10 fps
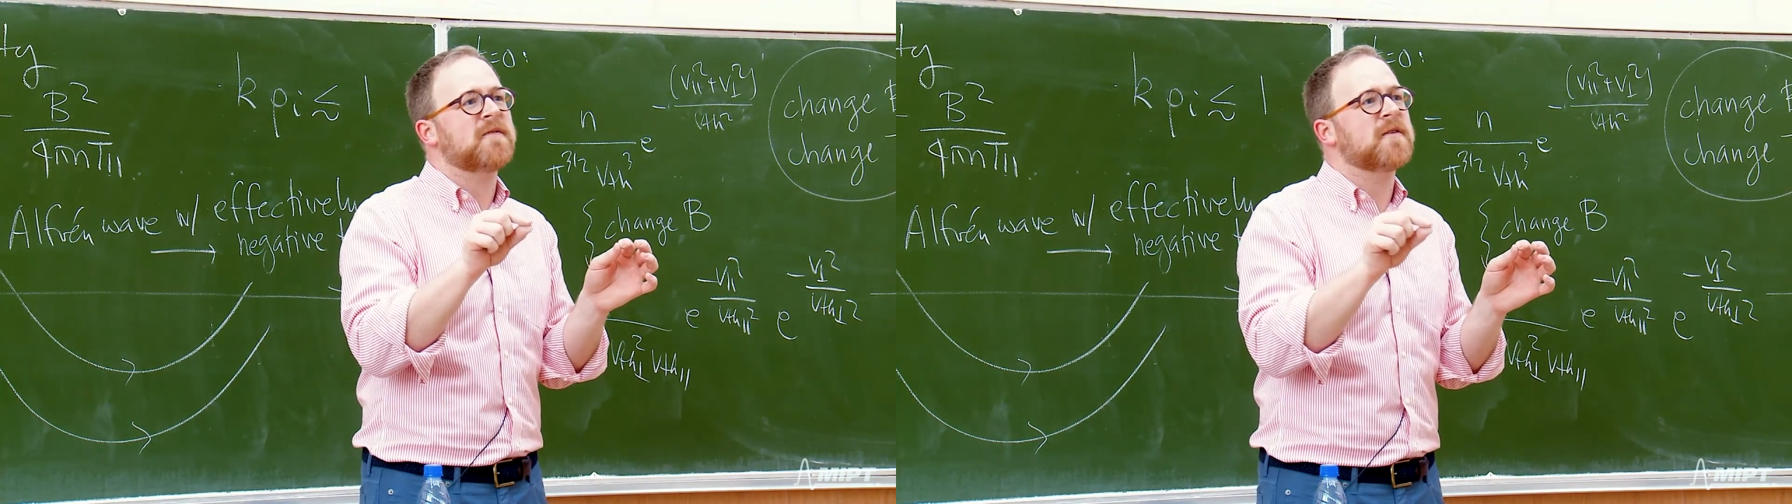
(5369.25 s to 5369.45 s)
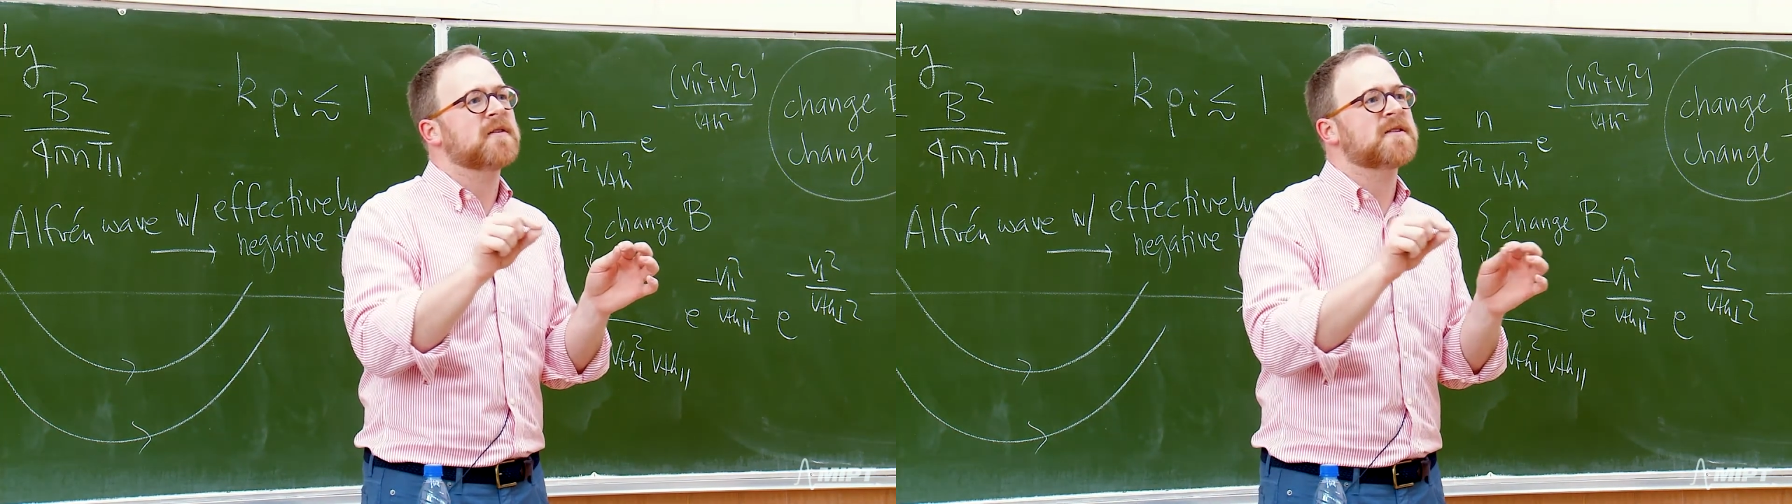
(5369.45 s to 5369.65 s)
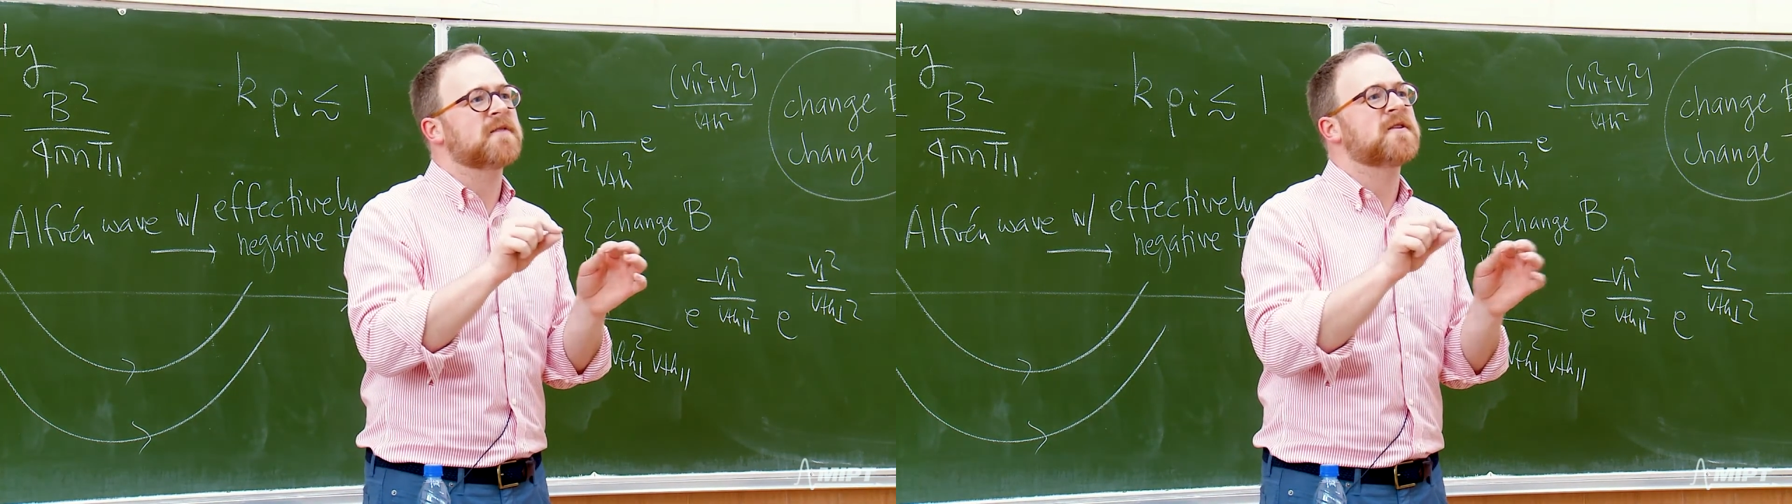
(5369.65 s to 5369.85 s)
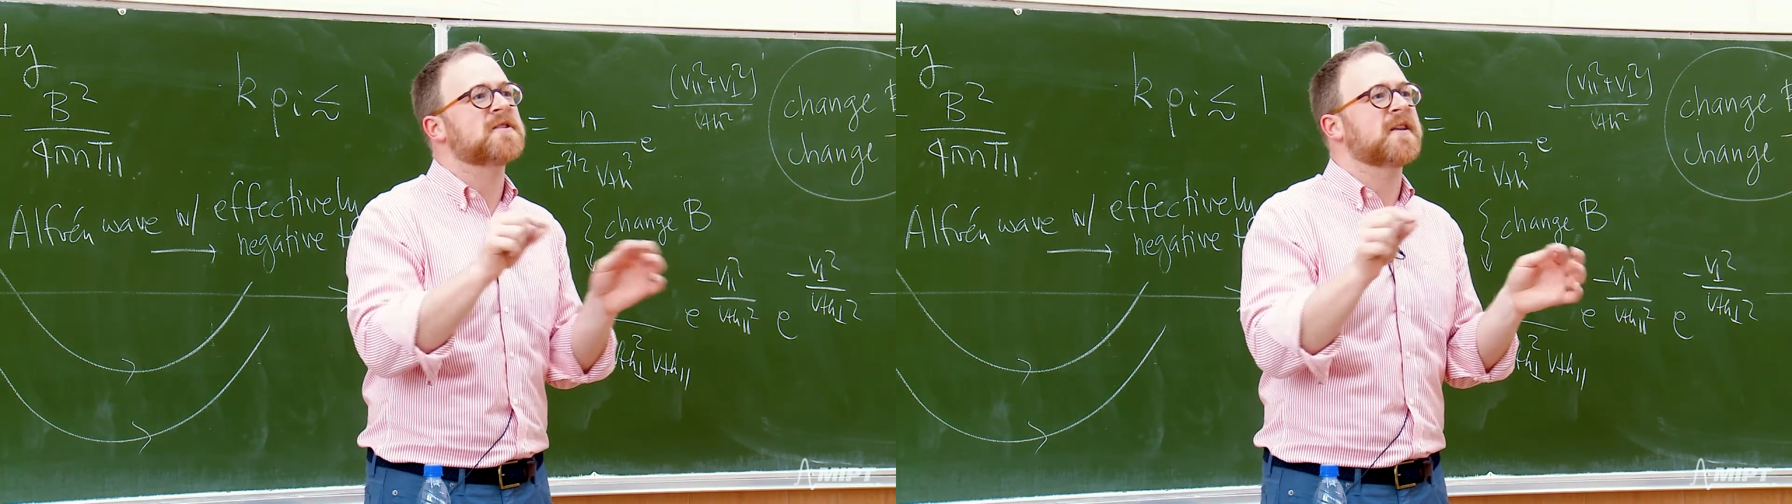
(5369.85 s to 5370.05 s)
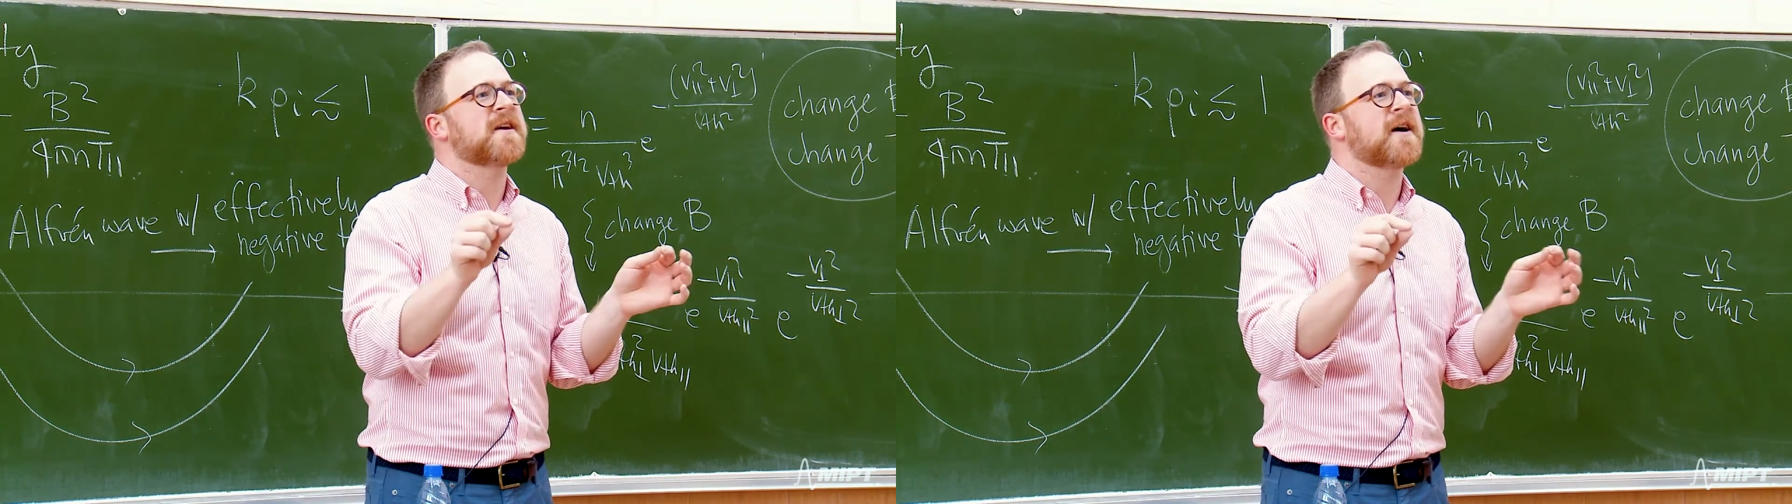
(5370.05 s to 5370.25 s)
field is
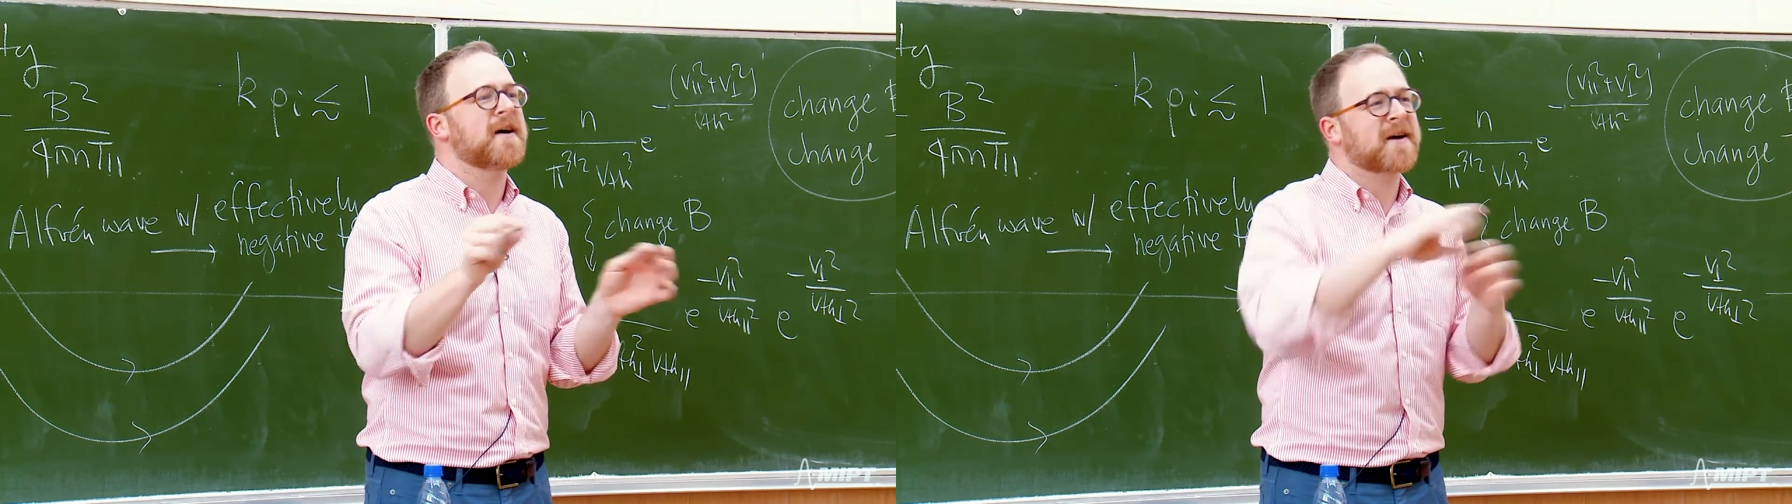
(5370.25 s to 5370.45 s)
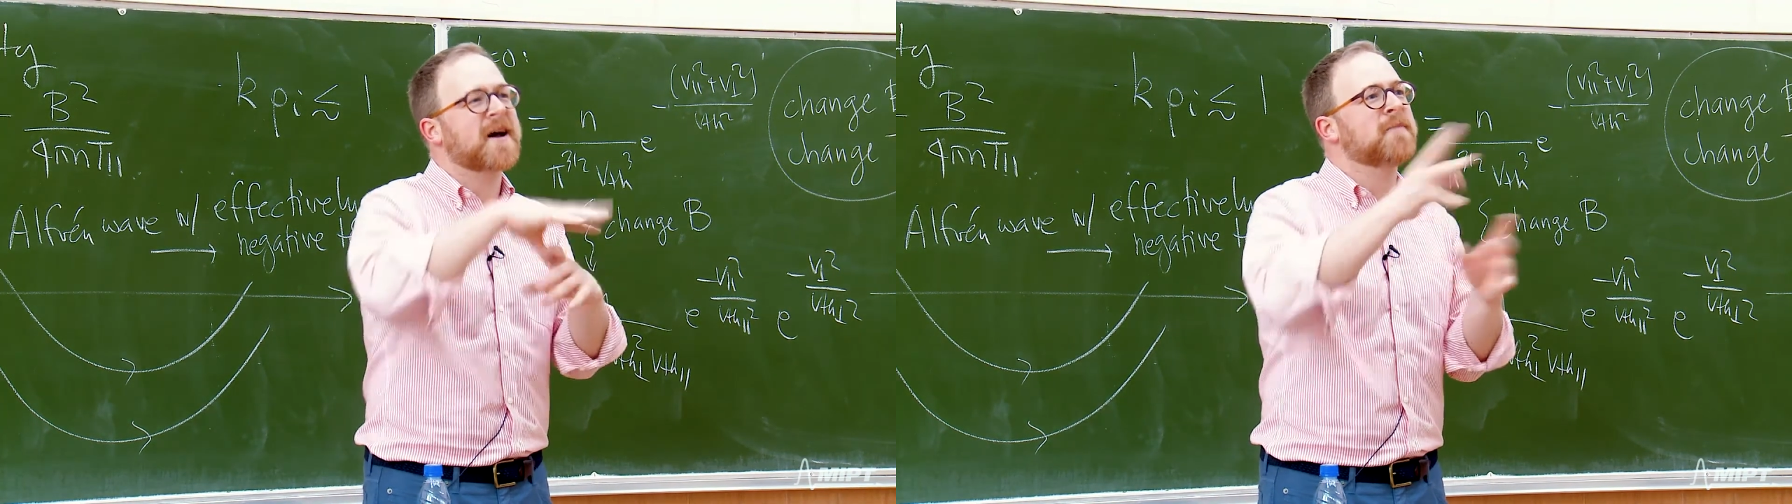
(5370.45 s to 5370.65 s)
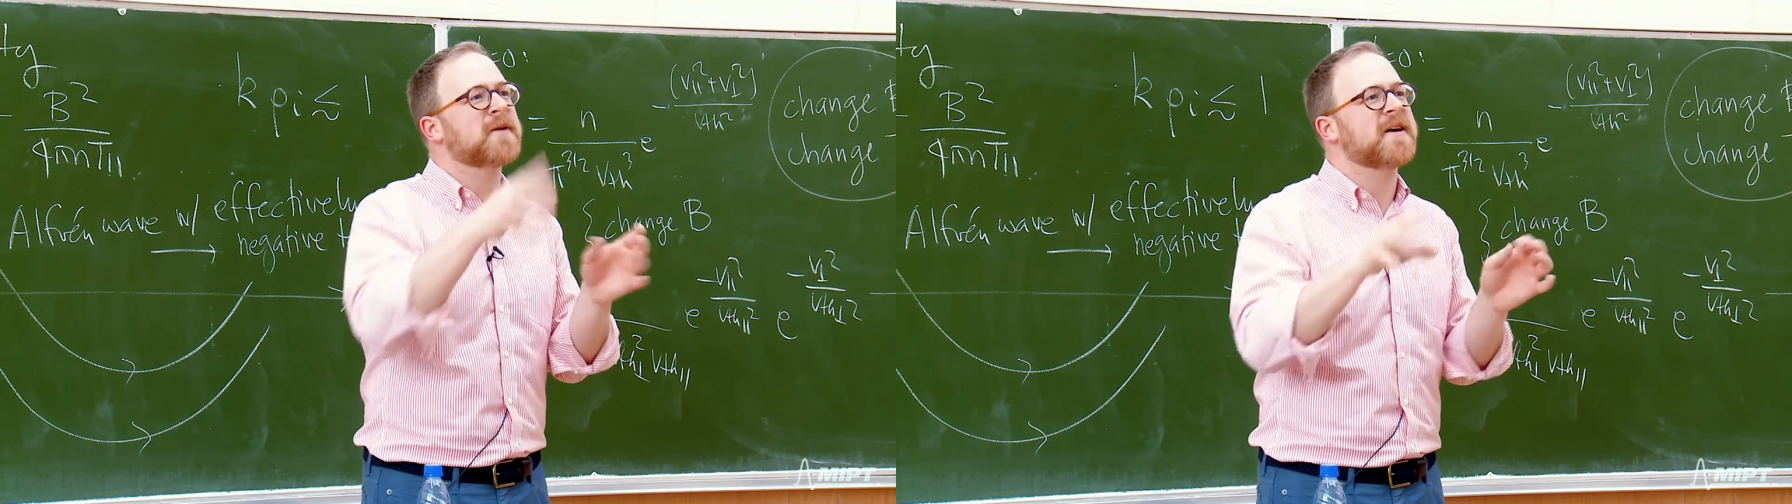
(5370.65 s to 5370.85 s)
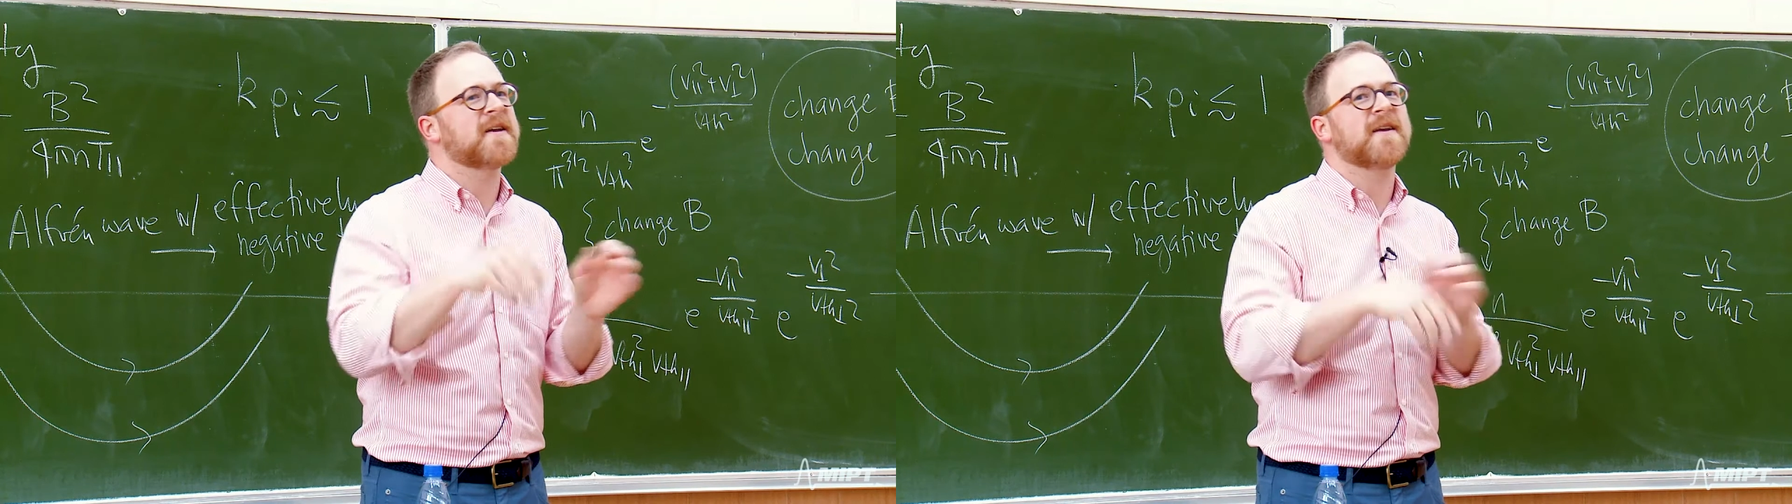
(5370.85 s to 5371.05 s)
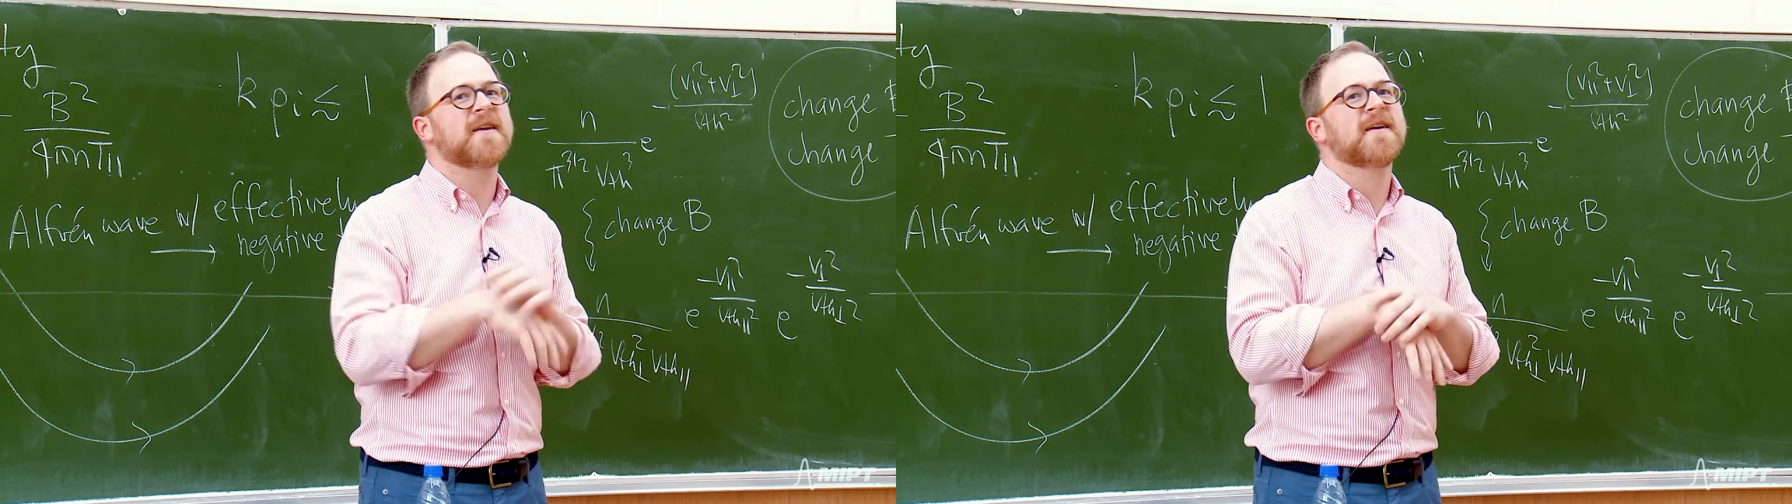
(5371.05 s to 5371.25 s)
sufficiently
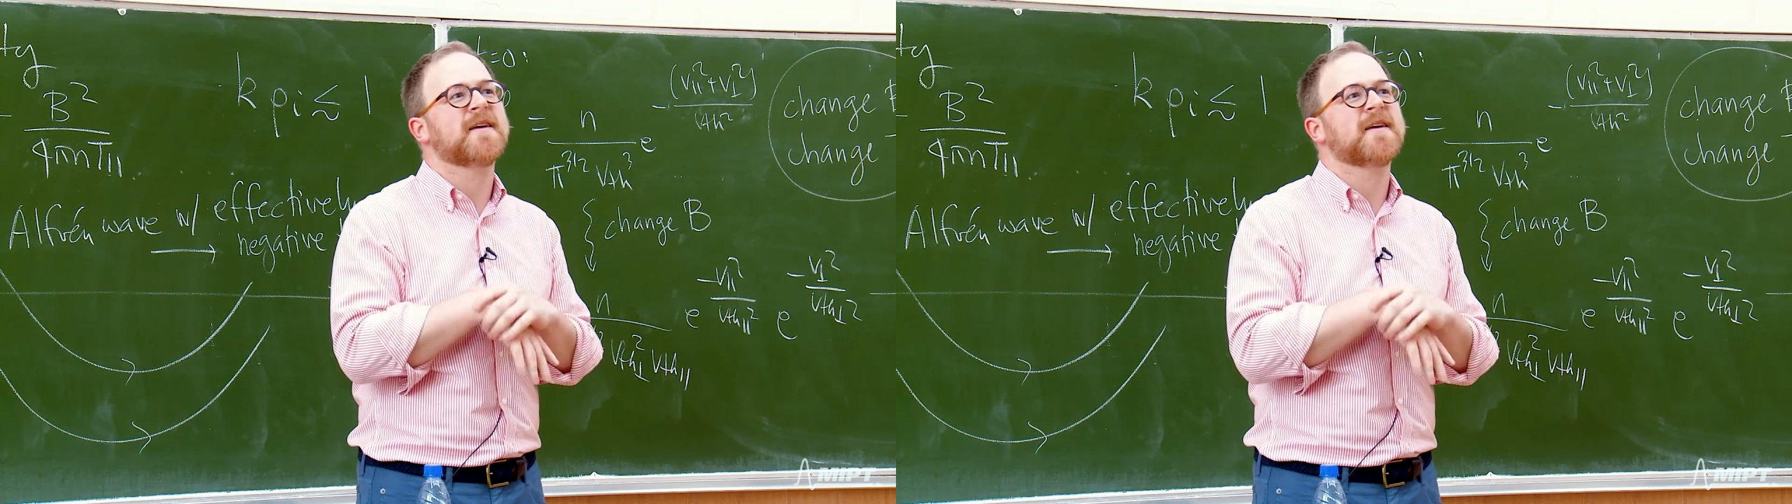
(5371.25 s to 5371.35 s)
complicated.